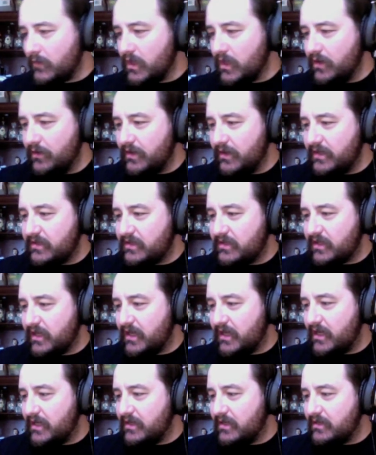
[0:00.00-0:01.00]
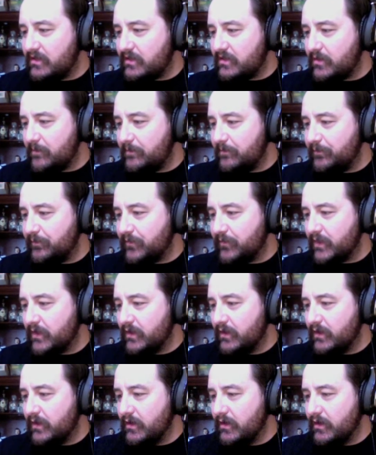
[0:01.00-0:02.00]
This is
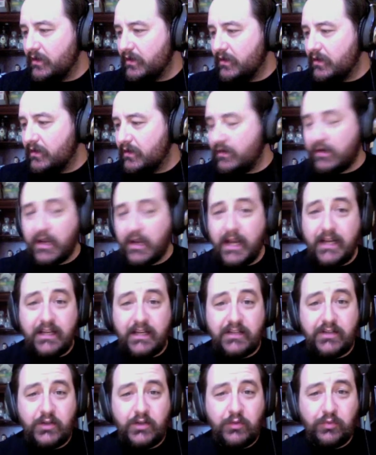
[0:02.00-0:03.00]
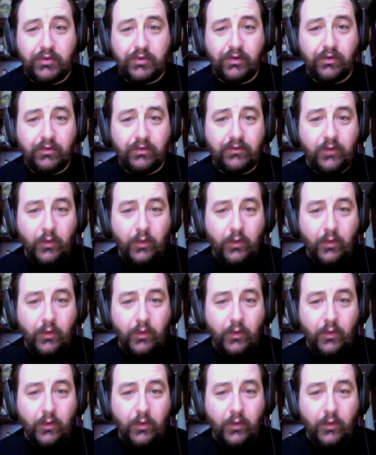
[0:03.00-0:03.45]
92 proof,